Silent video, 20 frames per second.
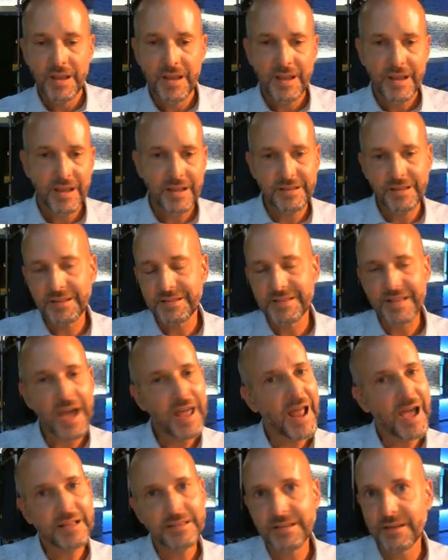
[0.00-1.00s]
It, it's not
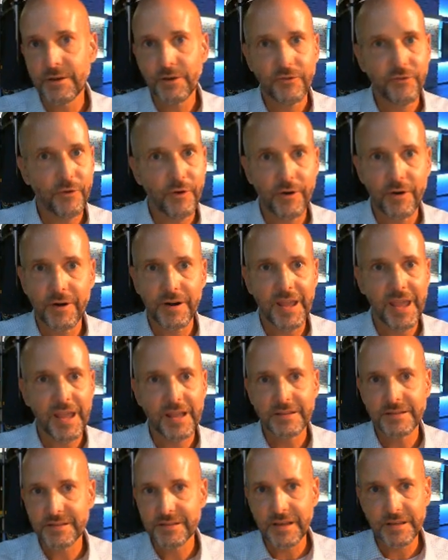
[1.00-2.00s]
ideal for
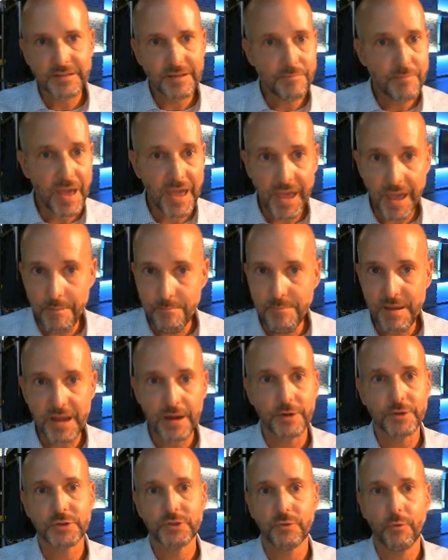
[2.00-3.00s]
hurricanes. It doesn't make a
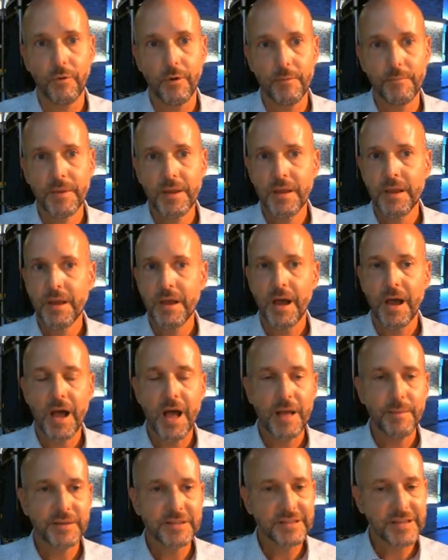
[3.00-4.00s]
bigger storm.
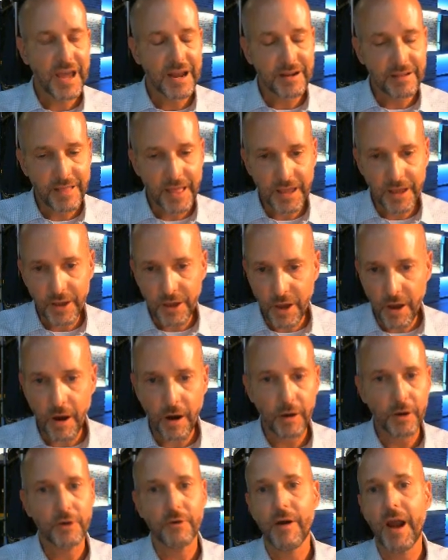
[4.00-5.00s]
Um, it's kind of like a
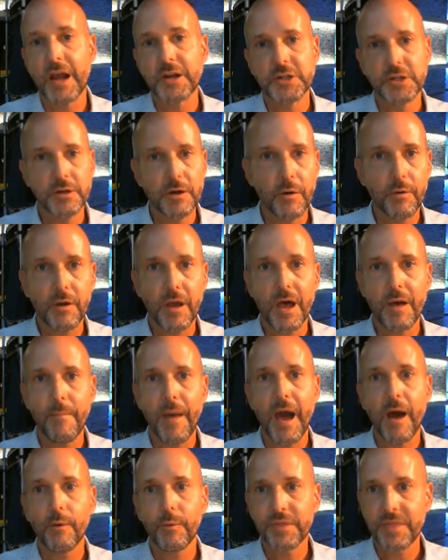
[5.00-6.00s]
car crash. You don't come
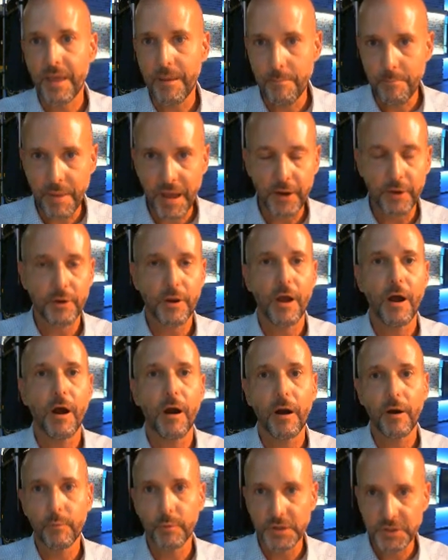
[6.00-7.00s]
out with a better
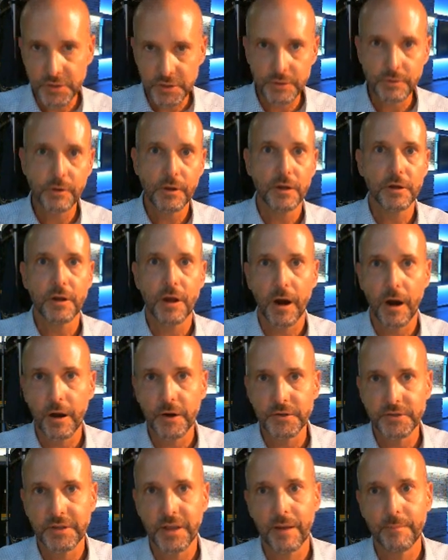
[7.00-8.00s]
car when two good
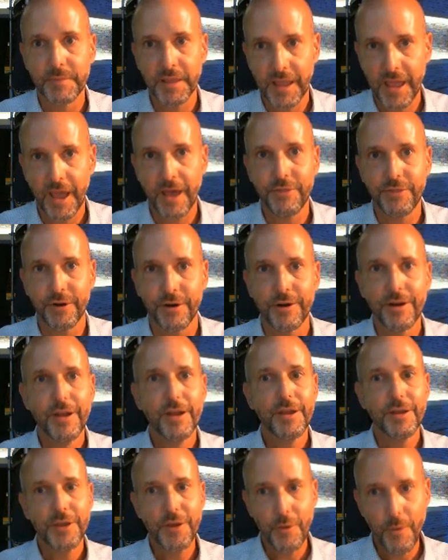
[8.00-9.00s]
cars come together.
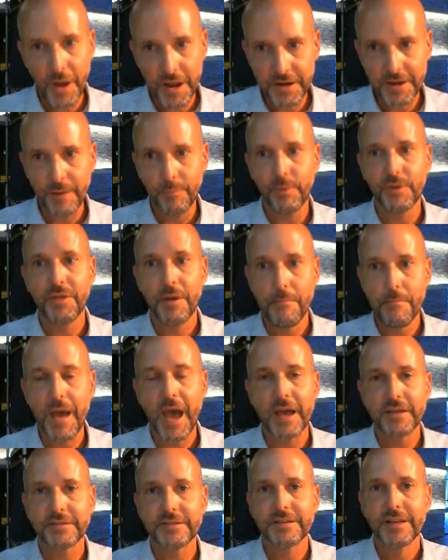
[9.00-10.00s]
You end up with a
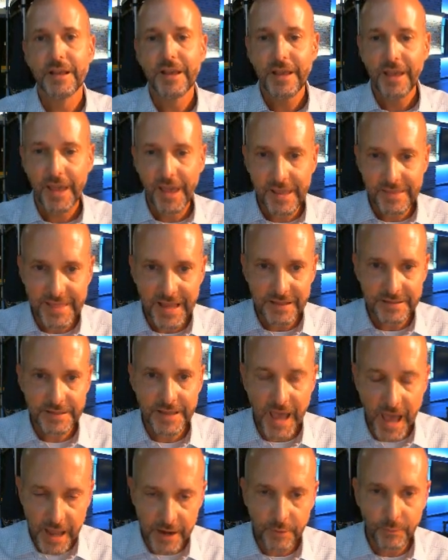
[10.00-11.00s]
mess. And that's
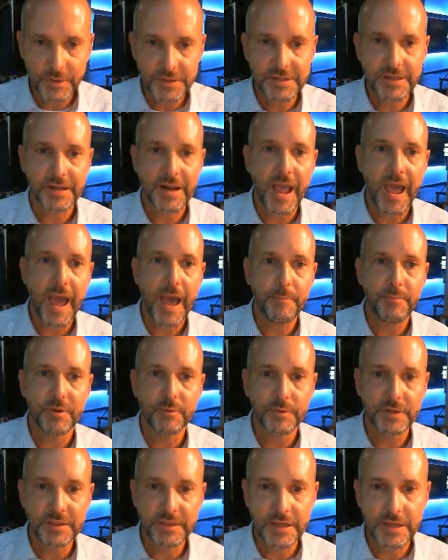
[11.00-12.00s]
kind of what's going to happen
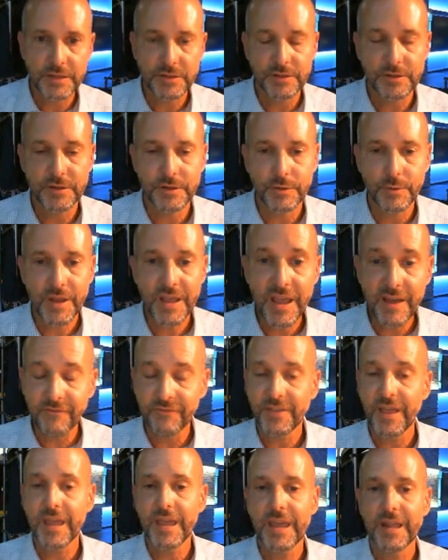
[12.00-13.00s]
with these two if
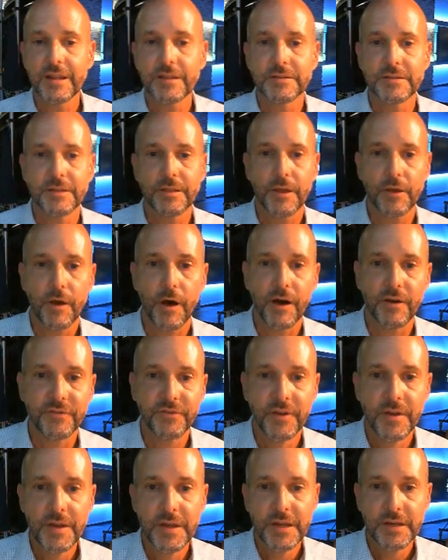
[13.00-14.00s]
they get into the Gulf
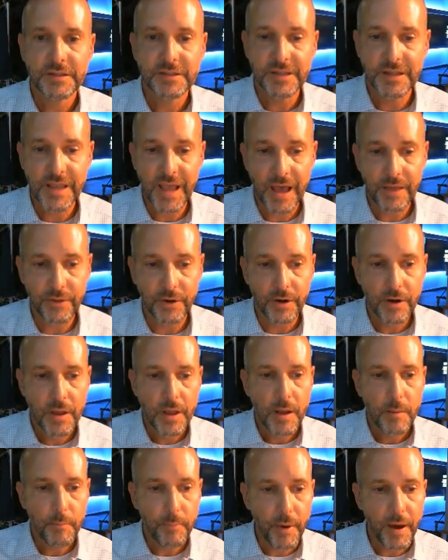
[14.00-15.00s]
together.
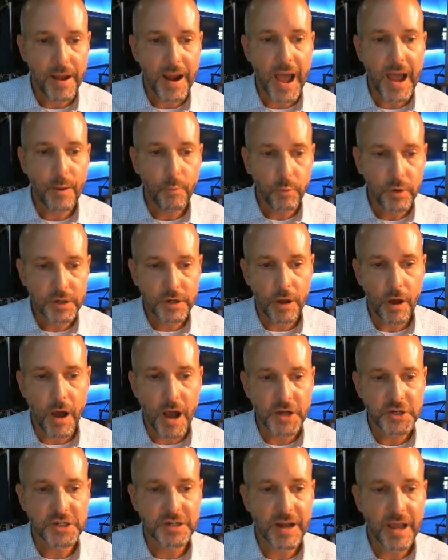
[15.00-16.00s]
But I would
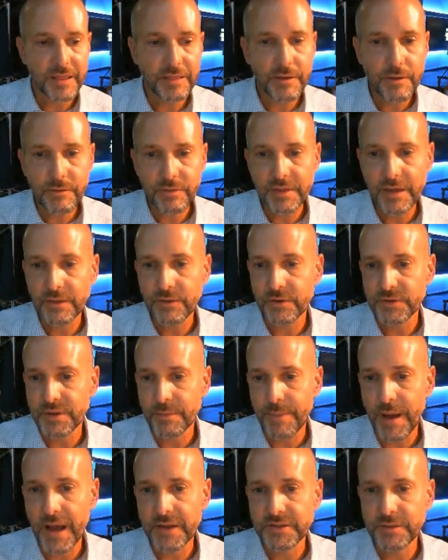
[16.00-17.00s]
caution, I do think there's a
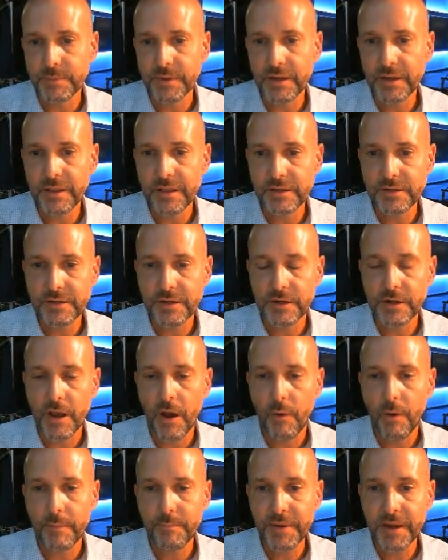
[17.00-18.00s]
possibility this could
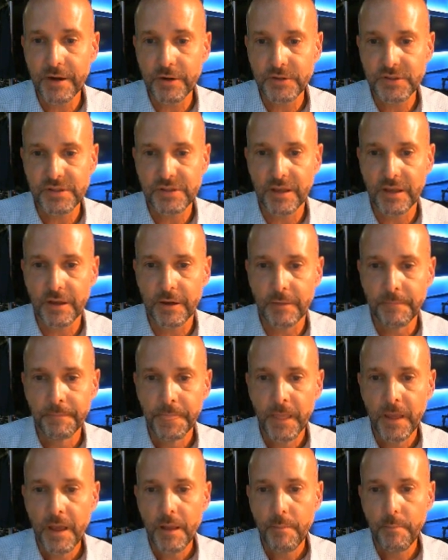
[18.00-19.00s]
go up here still.
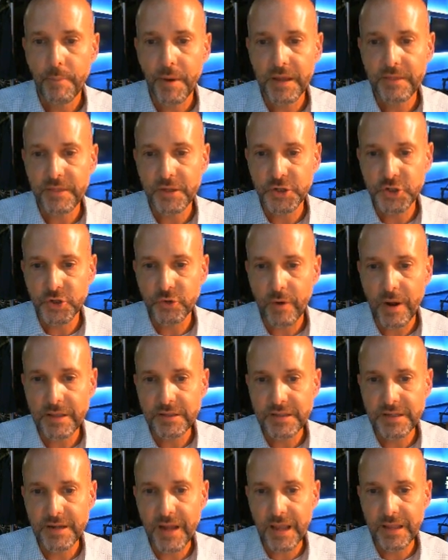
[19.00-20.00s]
But the trend
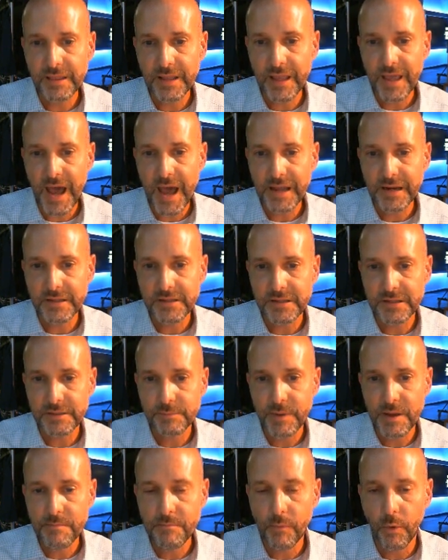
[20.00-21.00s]
tonight, the guidance has
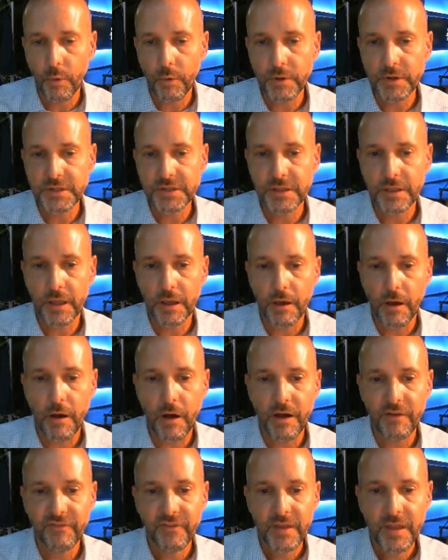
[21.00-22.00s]
been more into the
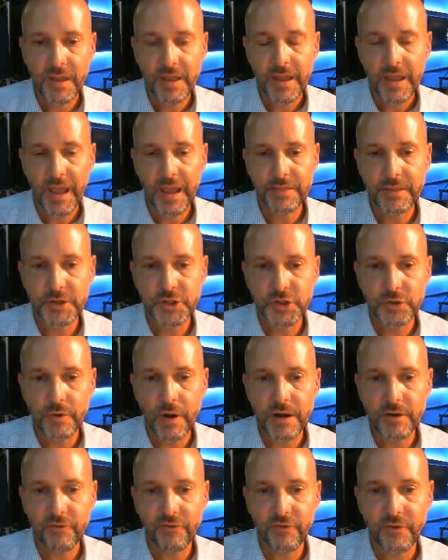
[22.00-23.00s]
Gulf. And the
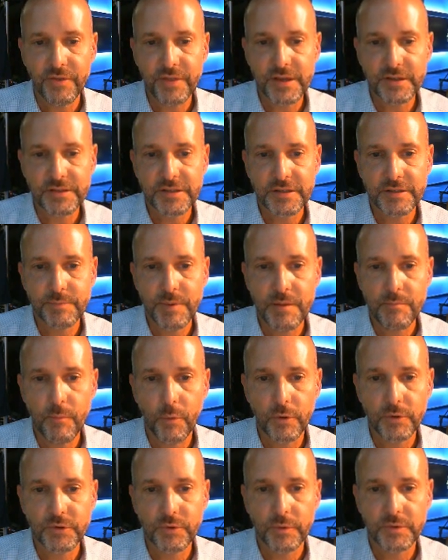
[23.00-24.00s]
trend for this has been
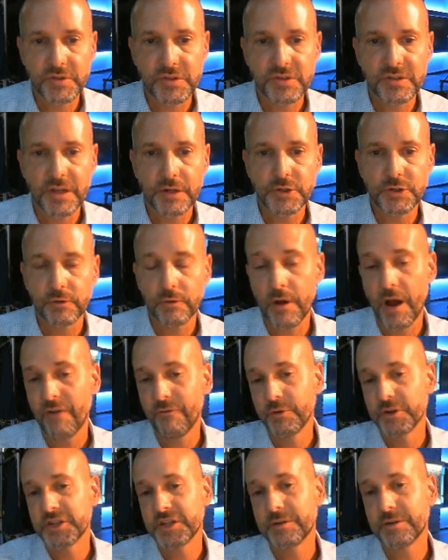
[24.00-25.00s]
more towards the central Gulf,
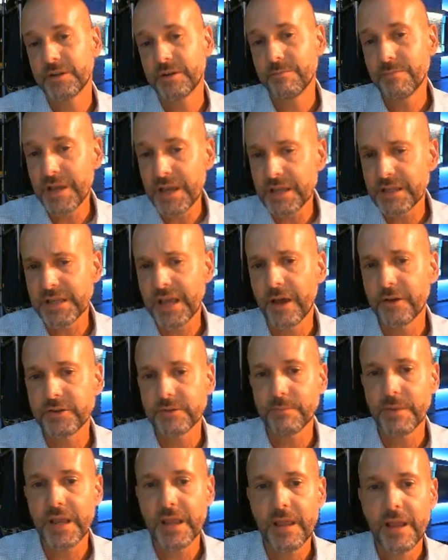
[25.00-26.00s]
which to me tells
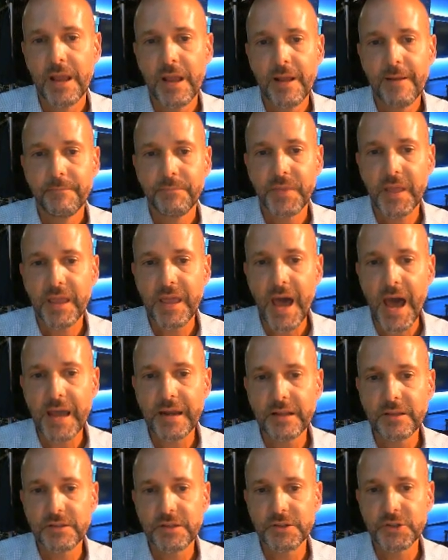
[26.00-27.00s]
me the
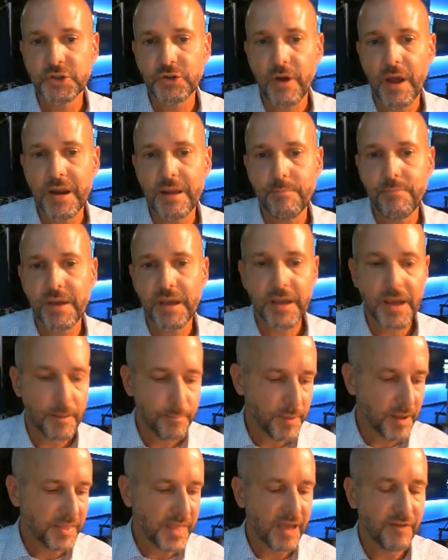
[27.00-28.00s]
guidance is trying to pick up
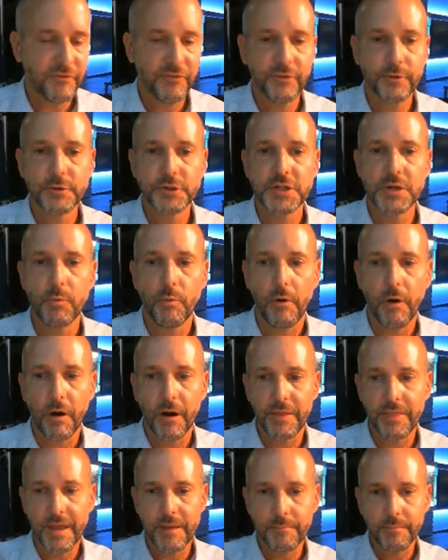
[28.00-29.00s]
on that Fujiwara,
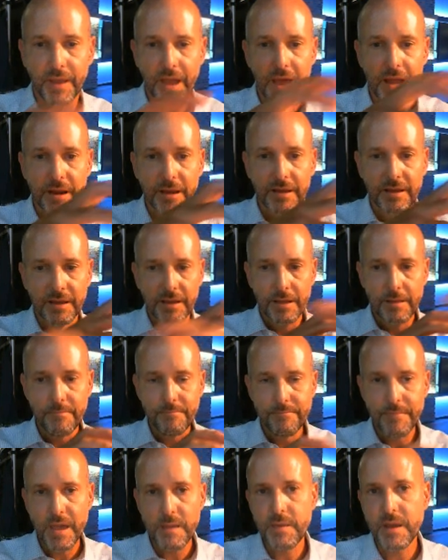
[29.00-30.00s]
them kind of
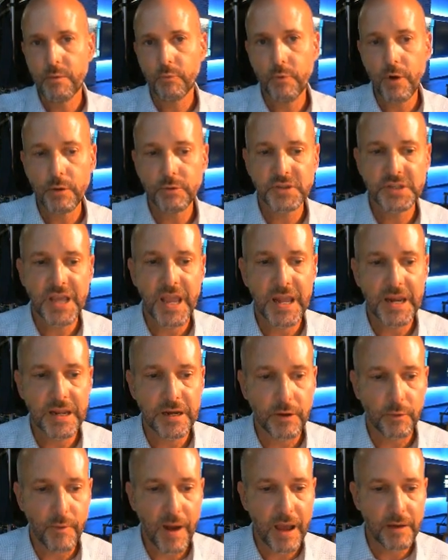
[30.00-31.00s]
maybe rotating
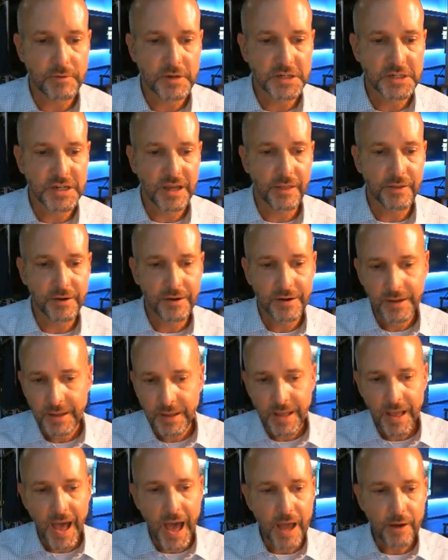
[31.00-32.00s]
around each other.
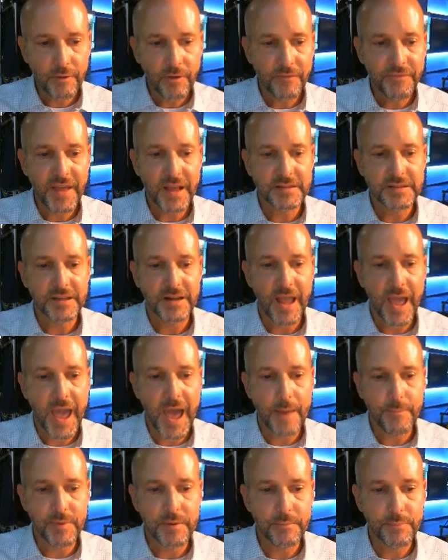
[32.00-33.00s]
I don't know if that's going to
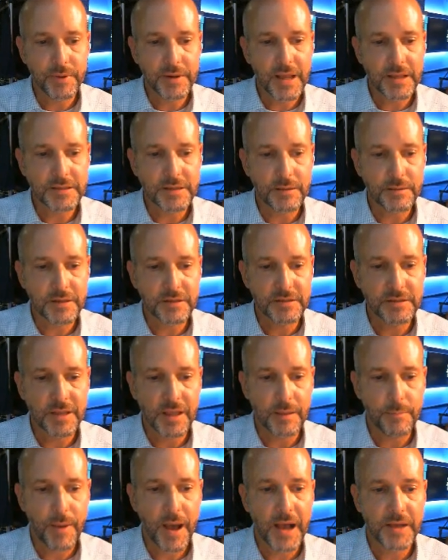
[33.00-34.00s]
happen, but that's a
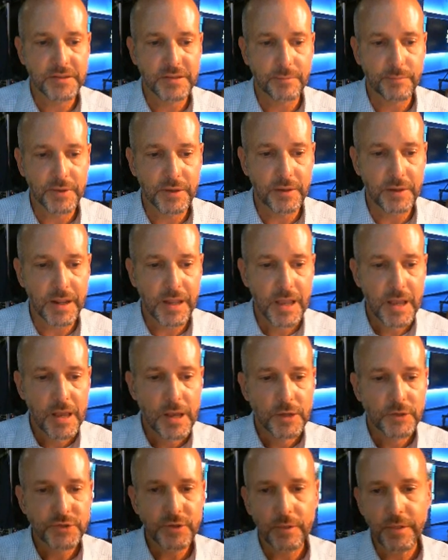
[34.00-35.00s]
distinct possibility.
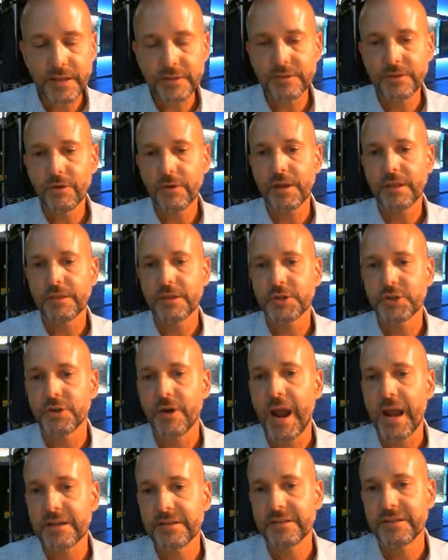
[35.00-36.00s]
So let's look at the
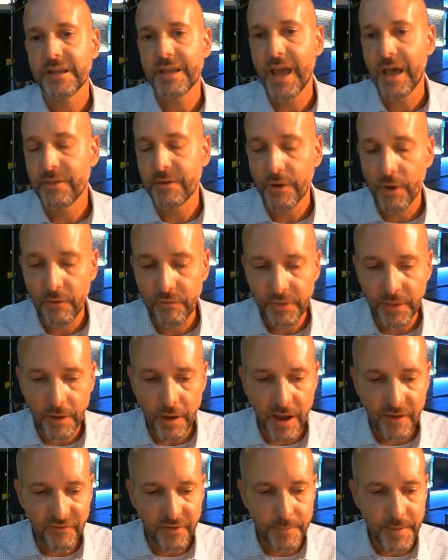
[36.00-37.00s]
tracks together over the
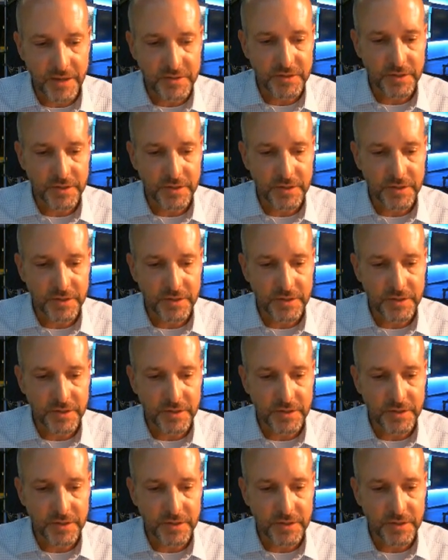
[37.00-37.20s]
Gulf of Mexico,